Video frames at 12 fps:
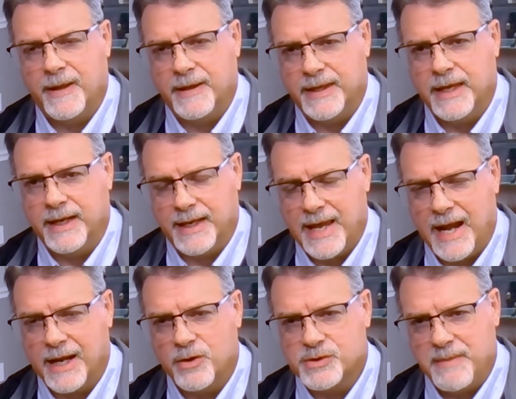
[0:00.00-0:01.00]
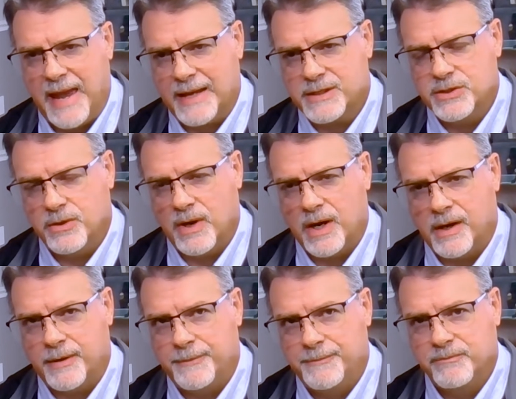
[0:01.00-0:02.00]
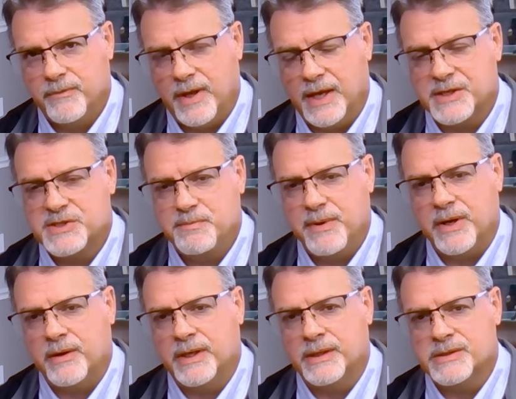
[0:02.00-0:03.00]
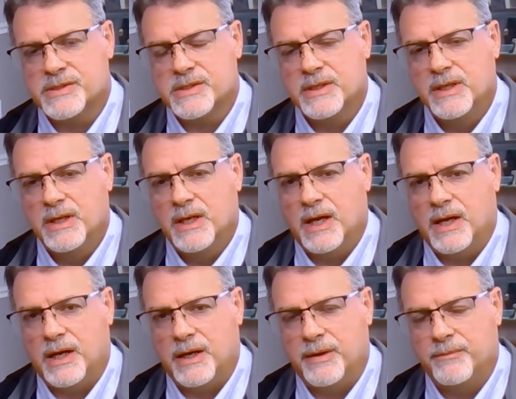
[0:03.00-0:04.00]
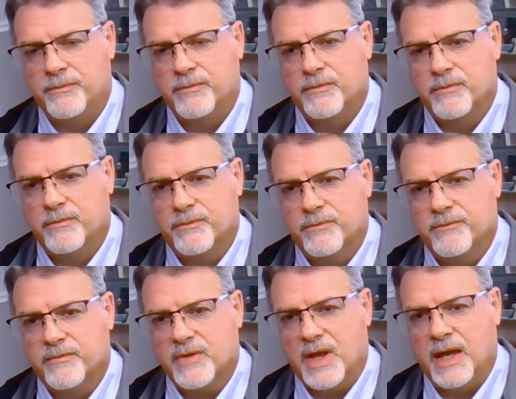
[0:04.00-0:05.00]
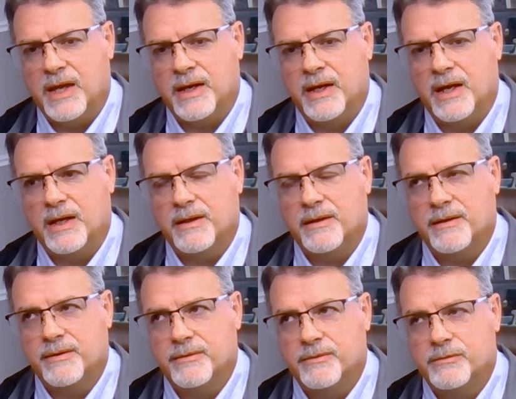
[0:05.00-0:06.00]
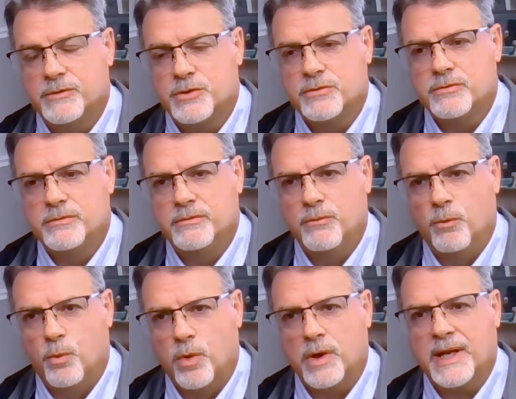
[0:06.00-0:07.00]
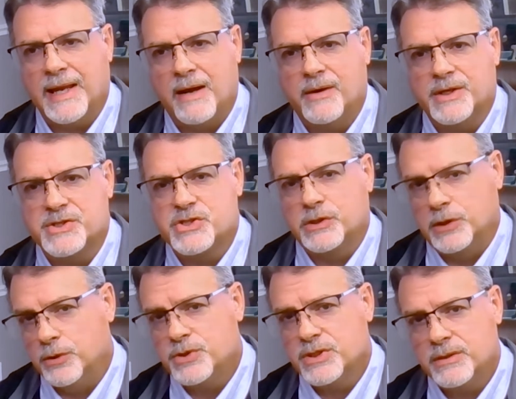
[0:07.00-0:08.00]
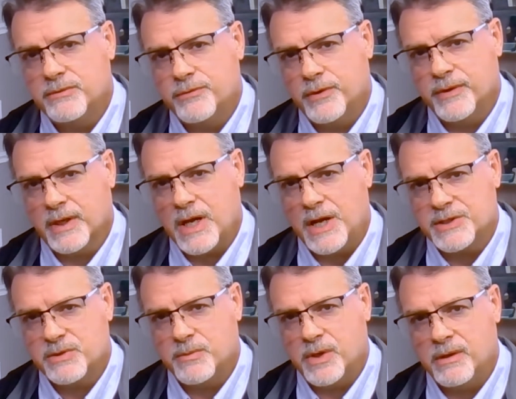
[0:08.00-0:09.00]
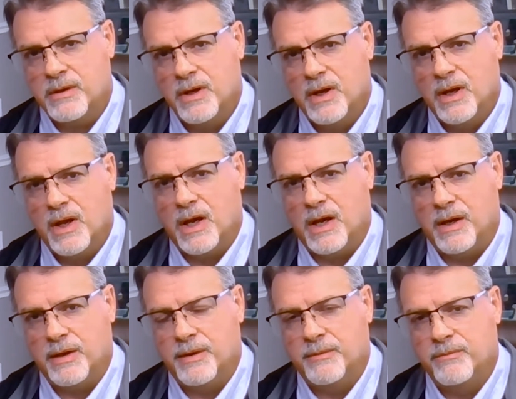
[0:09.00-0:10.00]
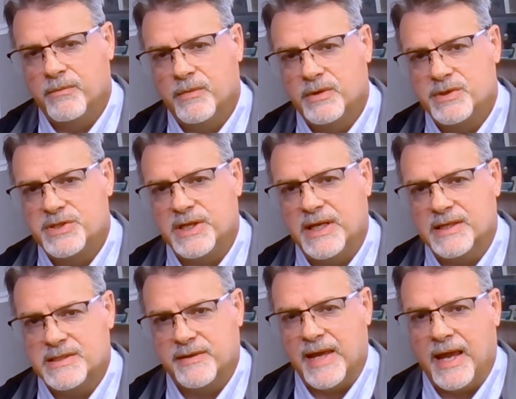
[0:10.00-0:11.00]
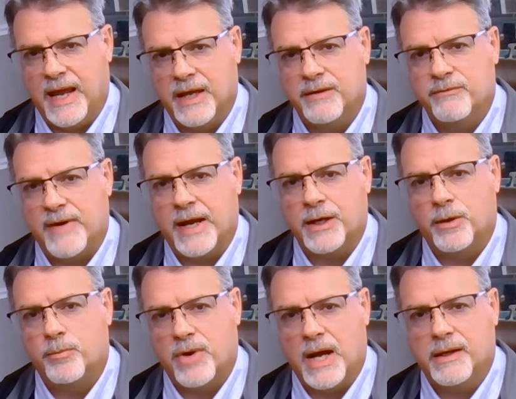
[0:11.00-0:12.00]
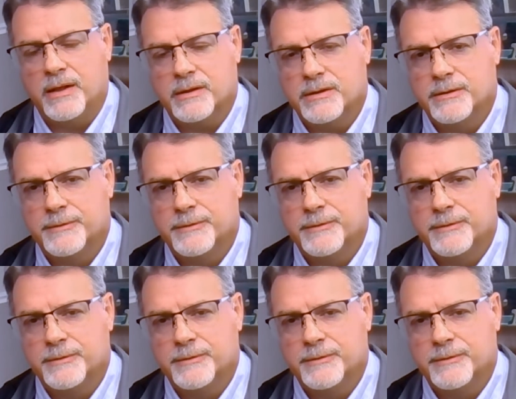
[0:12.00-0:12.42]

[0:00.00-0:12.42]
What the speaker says: Again, it kind of goes back to our experience and working out a solution for the customer to get to that end final product.